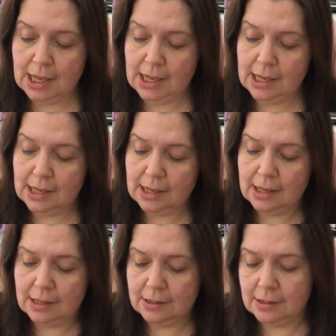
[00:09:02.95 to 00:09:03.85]

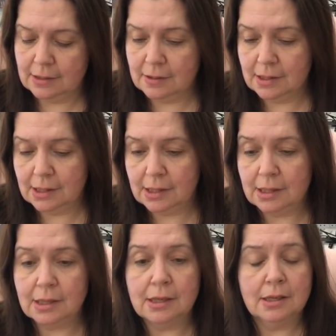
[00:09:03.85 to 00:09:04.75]
And
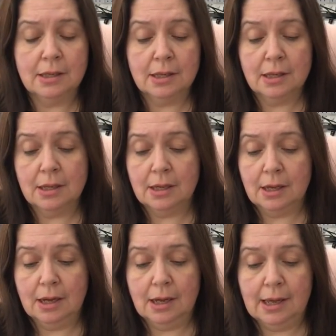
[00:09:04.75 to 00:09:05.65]
the
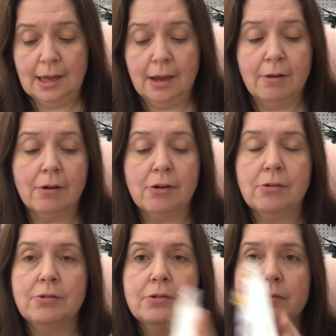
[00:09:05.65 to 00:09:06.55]
Arrow,
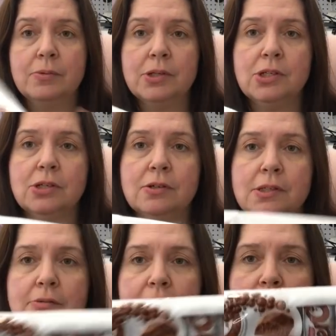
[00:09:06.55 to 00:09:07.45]
which
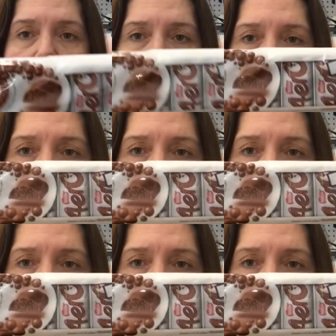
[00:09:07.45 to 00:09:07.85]
also has